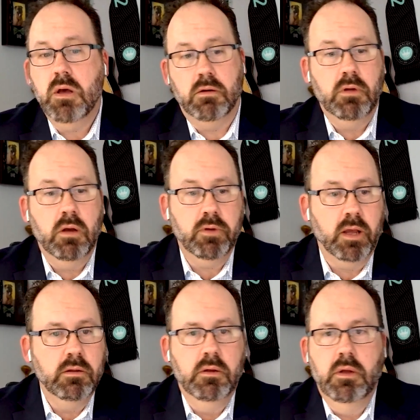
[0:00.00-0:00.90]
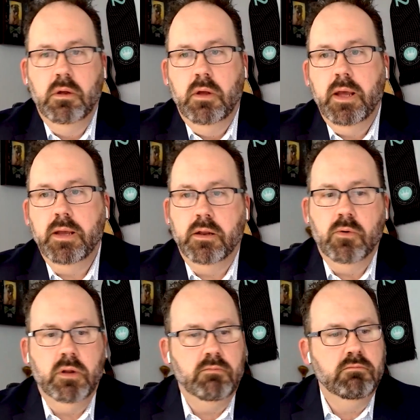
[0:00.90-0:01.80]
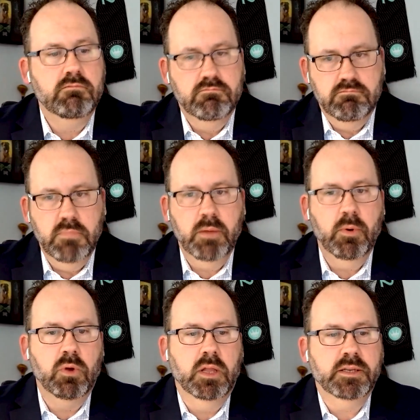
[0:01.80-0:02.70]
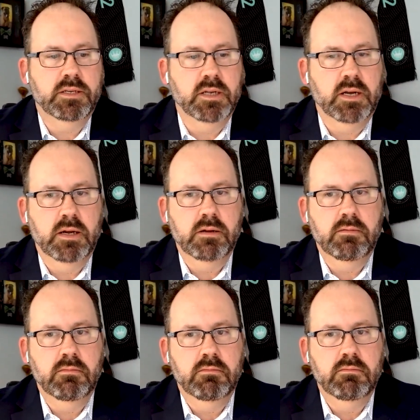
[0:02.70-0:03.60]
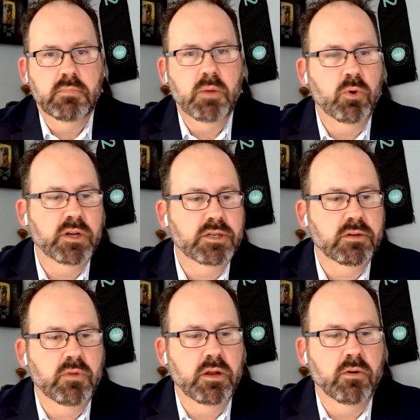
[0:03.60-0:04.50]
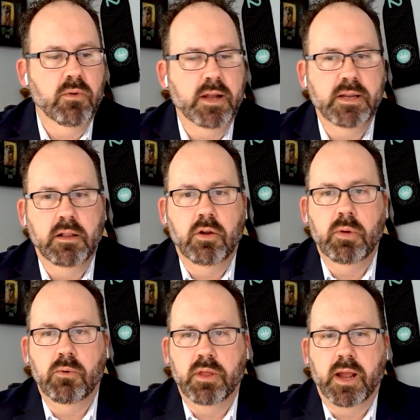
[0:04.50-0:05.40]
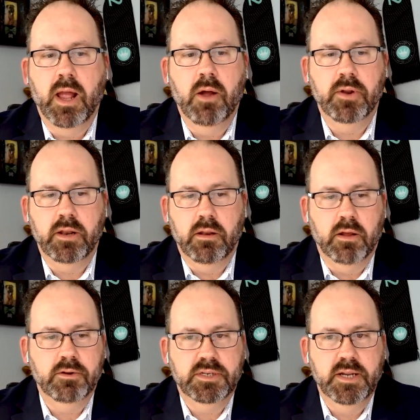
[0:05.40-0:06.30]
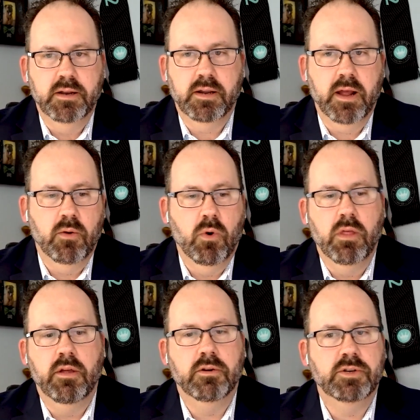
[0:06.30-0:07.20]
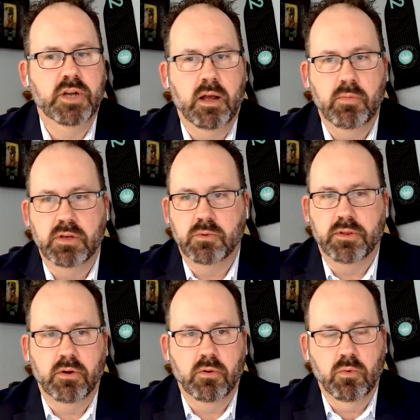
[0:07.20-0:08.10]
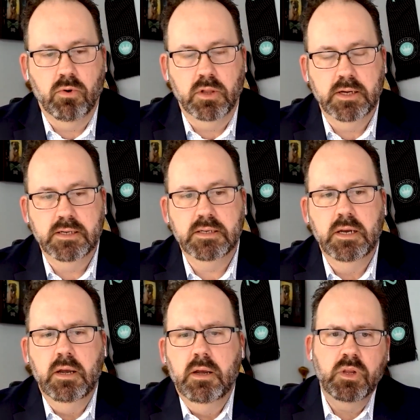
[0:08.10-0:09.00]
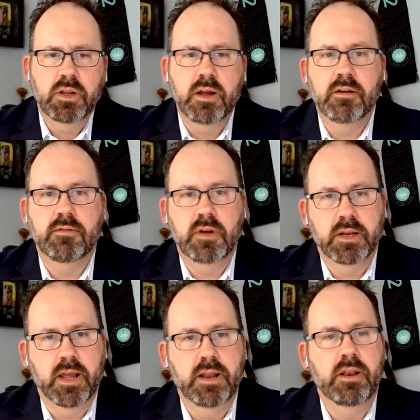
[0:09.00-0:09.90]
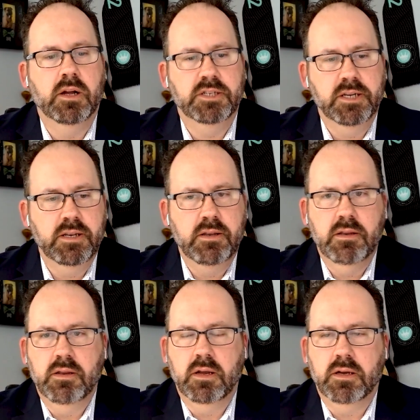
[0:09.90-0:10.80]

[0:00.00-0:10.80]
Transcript: Oh, okay. Hey, you know what? Maybe we'll get you interacting a little bit with accounting, understand kind of what their job is, what their role is, kind of, again, nudging,